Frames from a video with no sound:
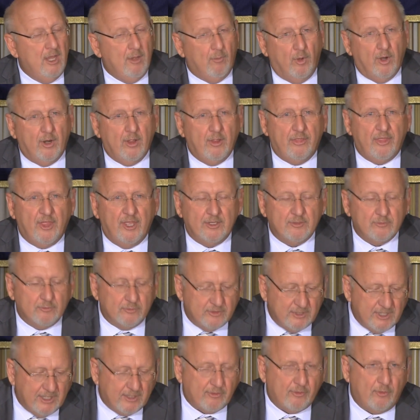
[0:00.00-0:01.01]
One of the things
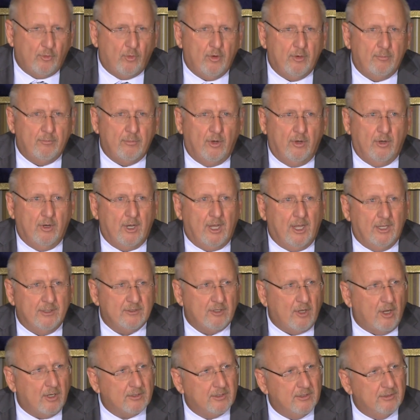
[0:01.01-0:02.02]
when Dick Thornburg, I
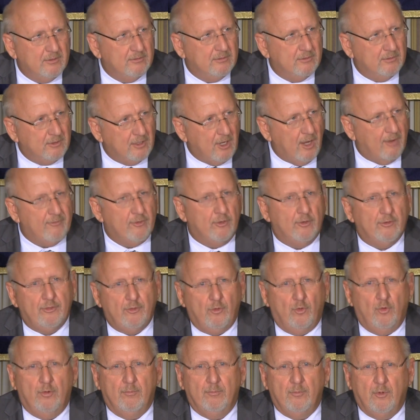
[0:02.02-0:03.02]
talked to Governor
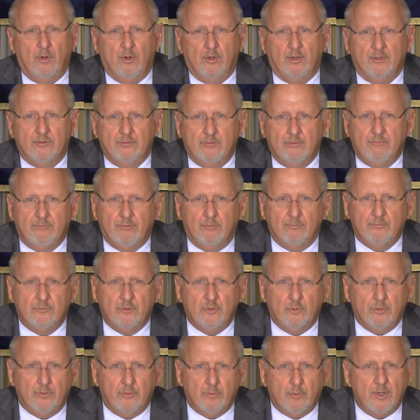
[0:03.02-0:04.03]
Thornburg from
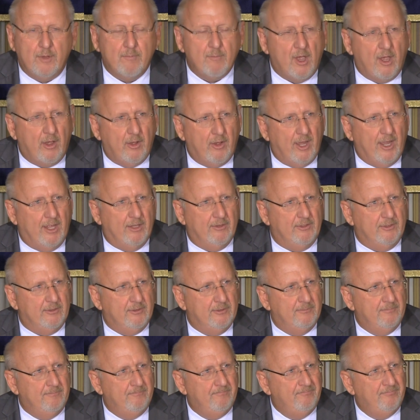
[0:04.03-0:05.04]
Three Mile
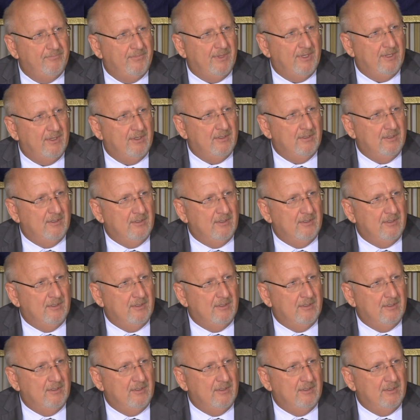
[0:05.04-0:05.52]
Island